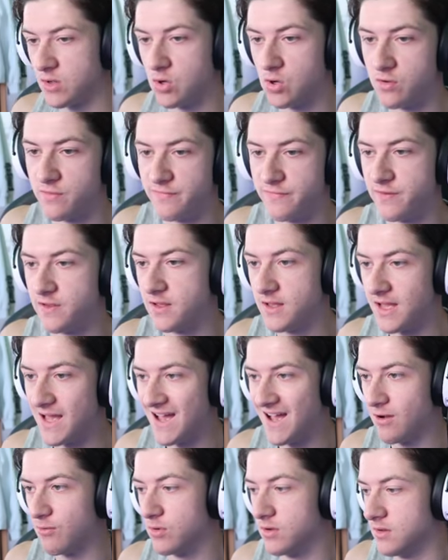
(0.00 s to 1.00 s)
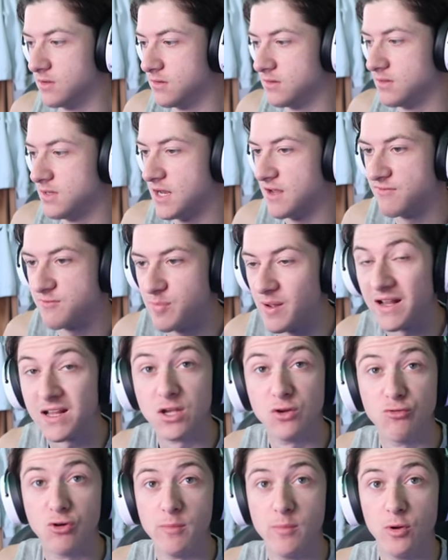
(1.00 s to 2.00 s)
of our left
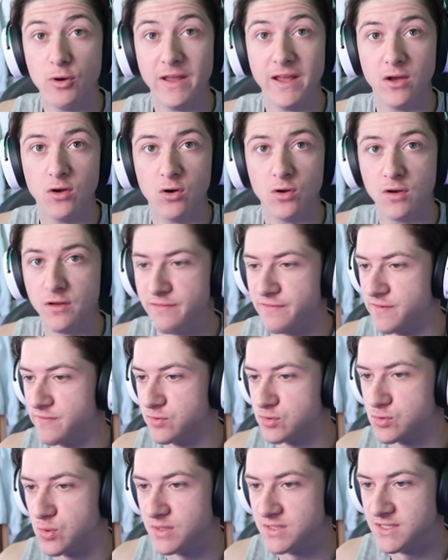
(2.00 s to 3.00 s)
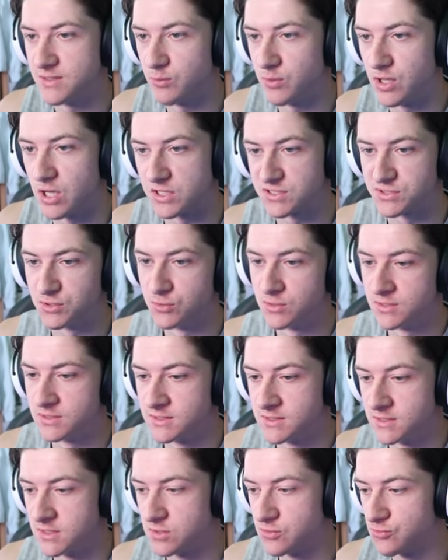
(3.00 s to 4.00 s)
back career mode here on FIFA 20 with Arsenal
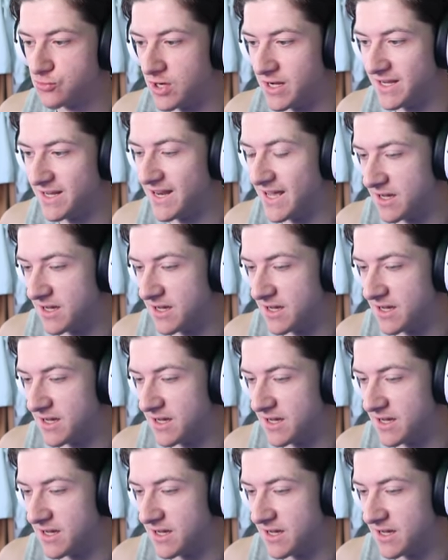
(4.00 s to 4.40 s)
right